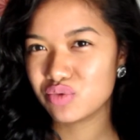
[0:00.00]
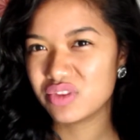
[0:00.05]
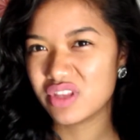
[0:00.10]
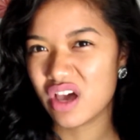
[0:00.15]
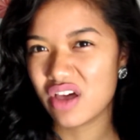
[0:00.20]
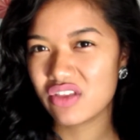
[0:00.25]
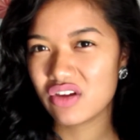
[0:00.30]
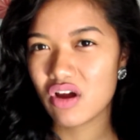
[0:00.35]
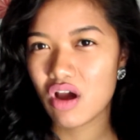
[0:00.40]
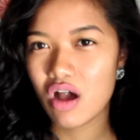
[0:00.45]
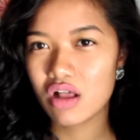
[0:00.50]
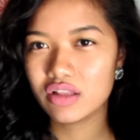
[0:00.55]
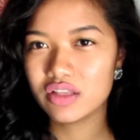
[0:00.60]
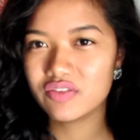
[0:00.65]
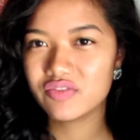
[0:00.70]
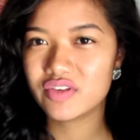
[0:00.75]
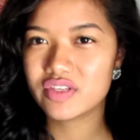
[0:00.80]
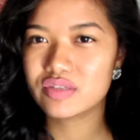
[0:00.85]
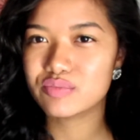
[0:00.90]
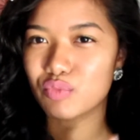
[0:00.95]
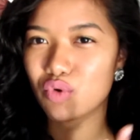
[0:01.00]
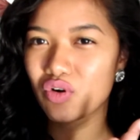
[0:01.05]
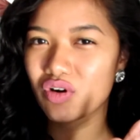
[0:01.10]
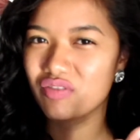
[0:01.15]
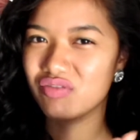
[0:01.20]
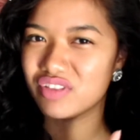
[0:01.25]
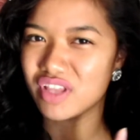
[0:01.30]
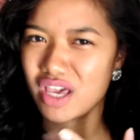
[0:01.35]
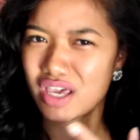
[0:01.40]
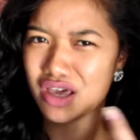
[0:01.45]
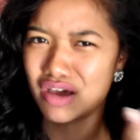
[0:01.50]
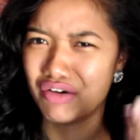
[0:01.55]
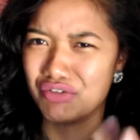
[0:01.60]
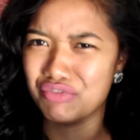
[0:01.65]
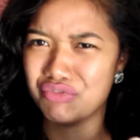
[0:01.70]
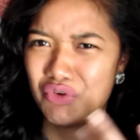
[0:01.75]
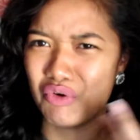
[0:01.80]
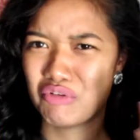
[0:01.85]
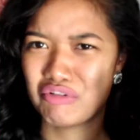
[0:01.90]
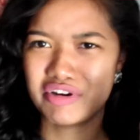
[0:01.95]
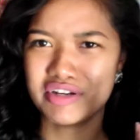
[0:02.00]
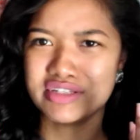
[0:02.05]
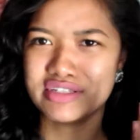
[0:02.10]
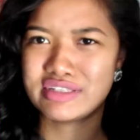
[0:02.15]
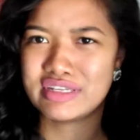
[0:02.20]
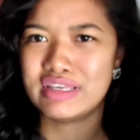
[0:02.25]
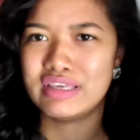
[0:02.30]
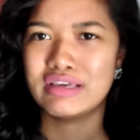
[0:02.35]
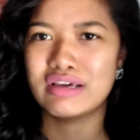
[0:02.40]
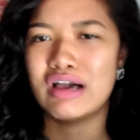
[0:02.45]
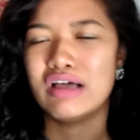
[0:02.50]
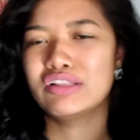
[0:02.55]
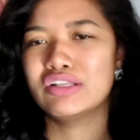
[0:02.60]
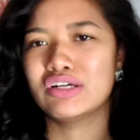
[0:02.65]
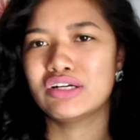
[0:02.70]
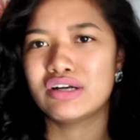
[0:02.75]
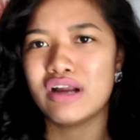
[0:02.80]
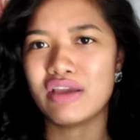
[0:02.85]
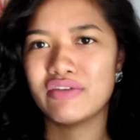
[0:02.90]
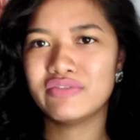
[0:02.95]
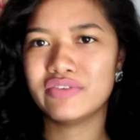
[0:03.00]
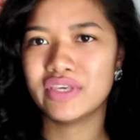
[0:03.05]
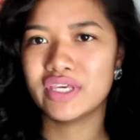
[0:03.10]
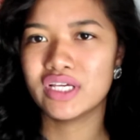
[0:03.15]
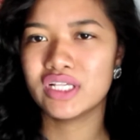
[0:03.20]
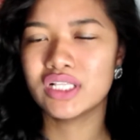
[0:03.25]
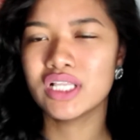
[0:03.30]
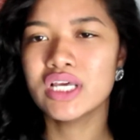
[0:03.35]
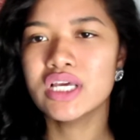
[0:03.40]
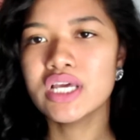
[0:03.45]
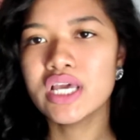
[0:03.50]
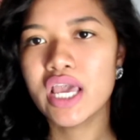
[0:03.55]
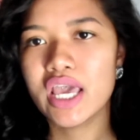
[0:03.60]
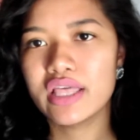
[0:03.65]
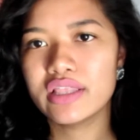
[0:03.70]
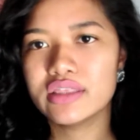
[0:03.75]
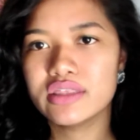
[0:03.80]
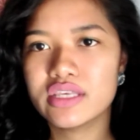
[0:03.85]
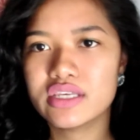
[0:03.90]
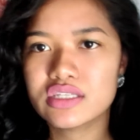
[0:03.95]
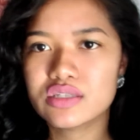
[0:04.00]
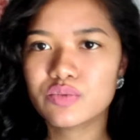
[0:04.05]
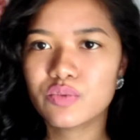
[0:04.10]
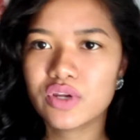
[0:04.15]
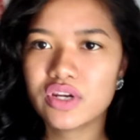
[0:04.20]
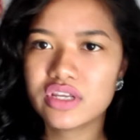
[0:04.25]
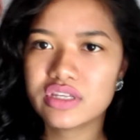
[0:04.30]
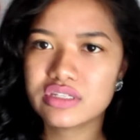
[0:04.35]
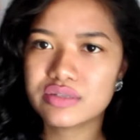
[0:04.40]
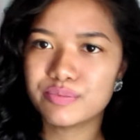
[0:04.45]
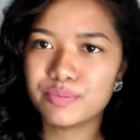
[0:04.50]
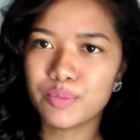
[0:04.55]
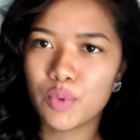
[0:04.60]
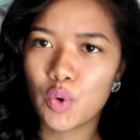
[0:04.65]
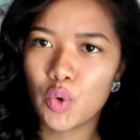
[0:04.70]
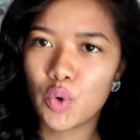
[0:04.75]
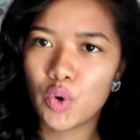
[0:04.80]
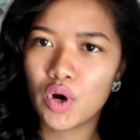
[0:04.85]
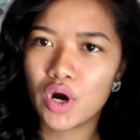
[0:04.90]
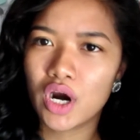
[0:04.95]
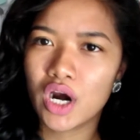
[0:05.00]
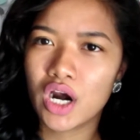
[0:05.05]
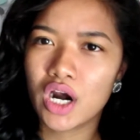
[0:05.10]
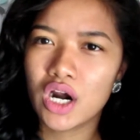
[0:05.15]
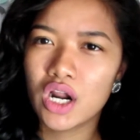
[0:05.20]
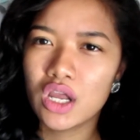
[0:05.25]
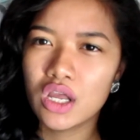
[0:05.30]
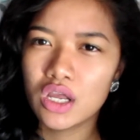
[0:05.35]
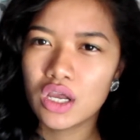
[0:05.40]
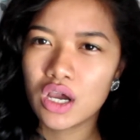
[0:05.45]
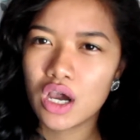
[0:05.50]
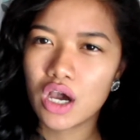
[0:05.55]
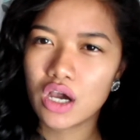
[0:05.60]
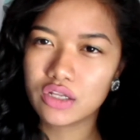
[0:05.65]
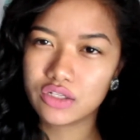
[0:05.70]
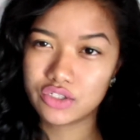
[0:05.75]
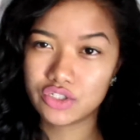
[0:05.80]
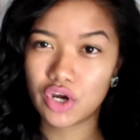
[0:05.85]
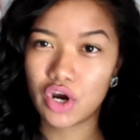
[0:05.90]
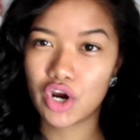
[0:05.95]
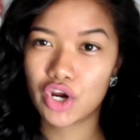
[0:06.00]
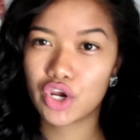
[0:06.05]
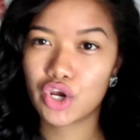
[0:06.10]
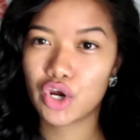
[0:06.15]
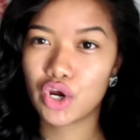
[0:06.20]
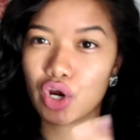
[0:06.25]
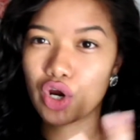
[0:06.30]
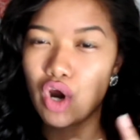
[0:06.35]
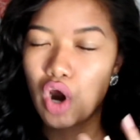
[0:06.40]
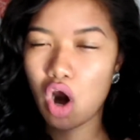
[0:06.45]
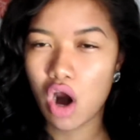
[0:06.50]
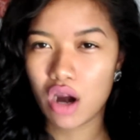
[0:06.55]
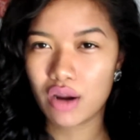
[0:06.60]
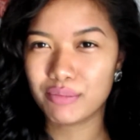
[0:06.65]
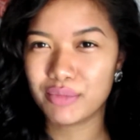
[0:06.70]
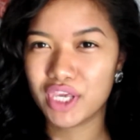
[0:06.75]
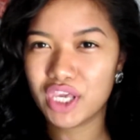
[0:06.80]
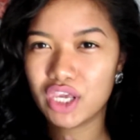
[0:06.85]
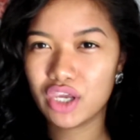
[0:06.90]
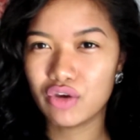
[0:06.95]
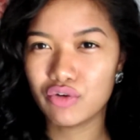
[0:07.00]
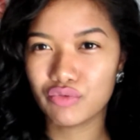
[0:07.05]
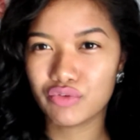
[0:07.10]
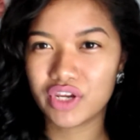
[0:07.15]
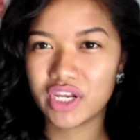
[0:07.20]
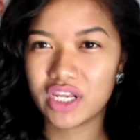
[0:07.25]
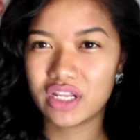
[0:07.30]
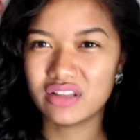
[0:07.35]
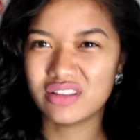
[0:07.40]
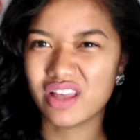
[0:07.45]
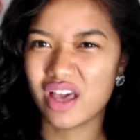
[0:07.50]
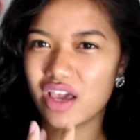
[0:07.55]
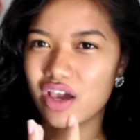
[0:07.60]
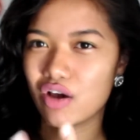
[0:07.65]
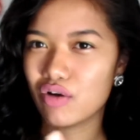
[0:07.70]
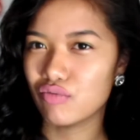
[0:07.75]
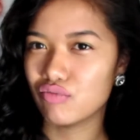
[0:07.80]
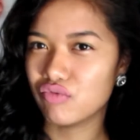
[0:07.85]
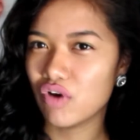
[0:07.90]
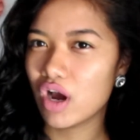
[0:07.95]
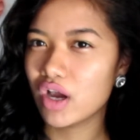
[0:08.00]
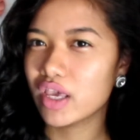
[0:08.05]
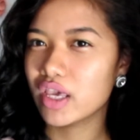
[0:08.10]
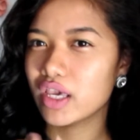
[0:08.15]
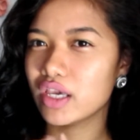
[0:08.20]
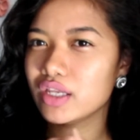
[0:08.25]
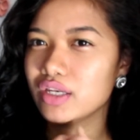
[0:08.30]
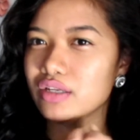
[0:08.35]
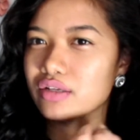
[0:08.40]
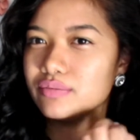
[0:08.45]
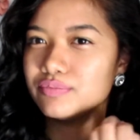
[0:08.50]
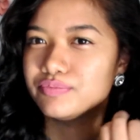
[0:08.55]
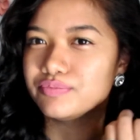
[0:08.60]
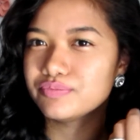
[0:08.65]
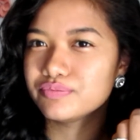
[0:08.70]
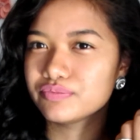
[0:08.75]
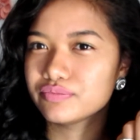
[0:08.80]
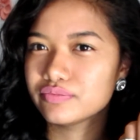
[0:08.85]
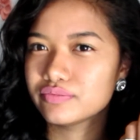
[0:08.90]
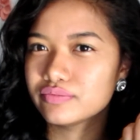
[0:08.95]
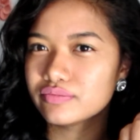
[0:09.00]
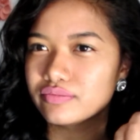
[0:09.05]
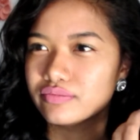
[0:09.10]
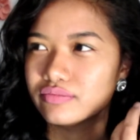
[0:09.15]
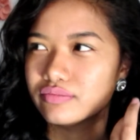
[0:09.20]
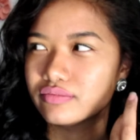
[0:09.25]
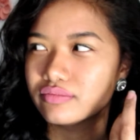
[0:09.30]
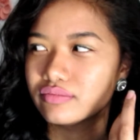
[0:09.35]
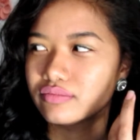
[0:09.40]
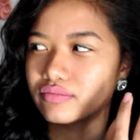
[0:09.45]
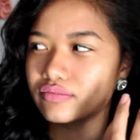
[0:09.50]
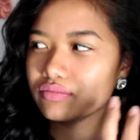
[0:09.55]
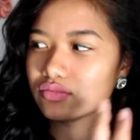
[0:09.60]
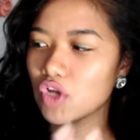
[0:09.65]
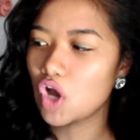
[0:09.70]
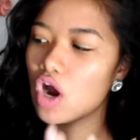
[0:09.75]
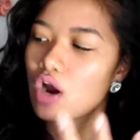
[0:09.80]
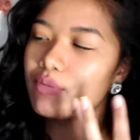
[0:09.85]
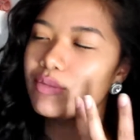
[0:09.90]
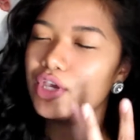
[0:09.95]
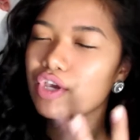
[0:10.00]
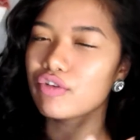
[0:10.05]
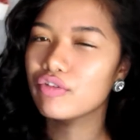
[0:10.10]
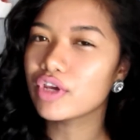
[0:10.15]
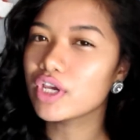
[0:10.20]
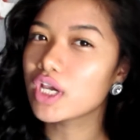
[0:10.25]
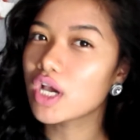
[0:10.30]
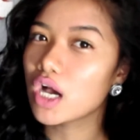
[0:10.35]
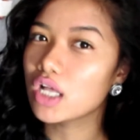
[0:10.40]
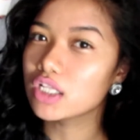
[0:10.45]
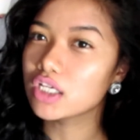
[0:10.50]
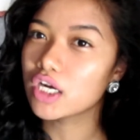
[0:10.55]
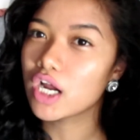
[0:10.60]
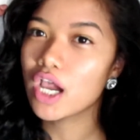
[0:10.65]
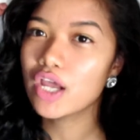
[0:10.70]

The other olive is more of like a foresty color, I feel, and this one is more a darker army green, like a rugged army green color.